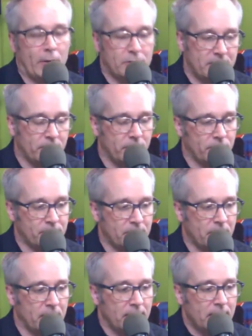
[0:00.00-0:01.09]
State
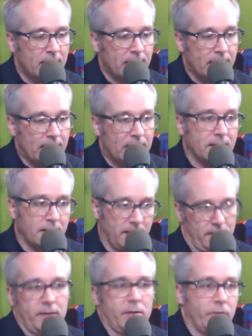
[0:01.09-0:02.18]
University, and
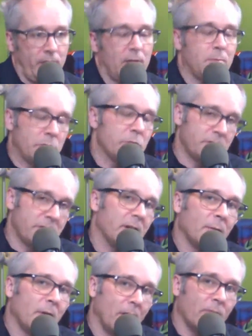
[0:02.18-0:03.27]
it is a
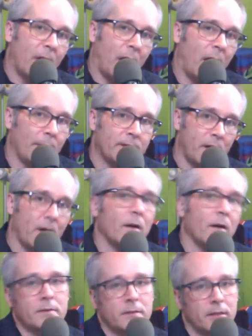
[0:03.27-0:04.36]
museum of comics
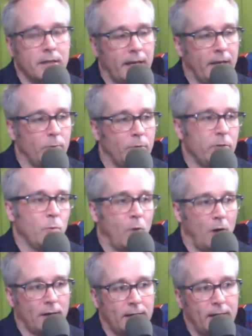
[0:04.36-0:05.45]
art. And when you
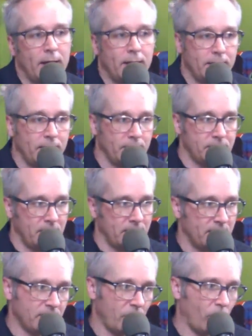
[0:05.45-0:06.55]
walk in, there's like
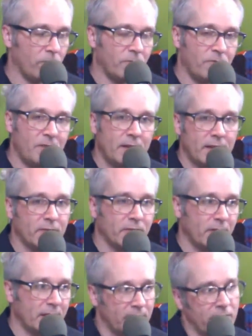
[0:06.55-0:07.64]
this whole feeling of
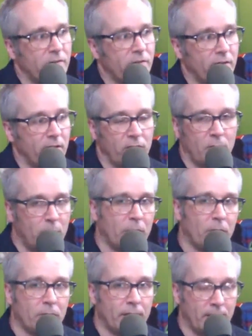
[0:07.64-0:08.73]
like this is a
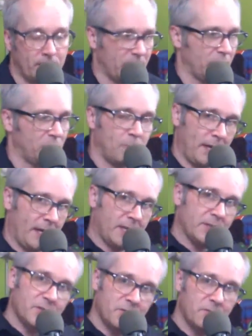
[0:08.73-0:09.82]
building. Um, it's a big
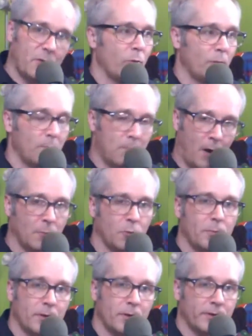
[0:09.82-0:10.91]
stone and marble
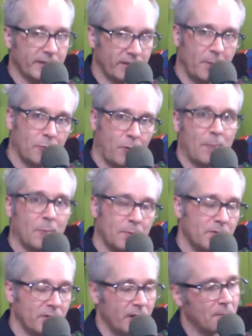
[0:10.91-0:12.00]
building. It's like a proper
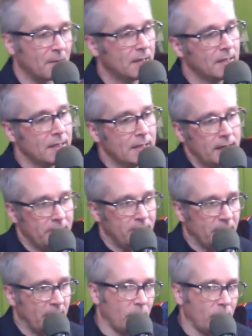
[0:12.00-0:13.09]
museum, and you
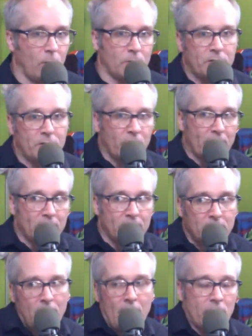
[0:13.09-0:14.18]
feel like whoa, this is like
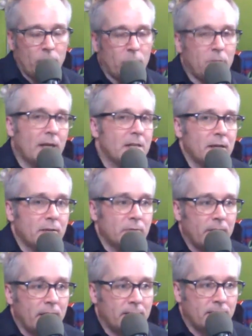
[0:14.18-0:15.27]
a hallowed place that
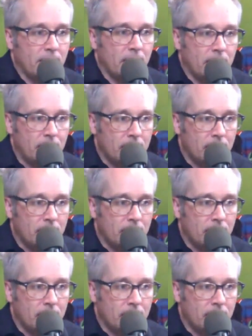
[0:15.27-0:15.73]
that uh,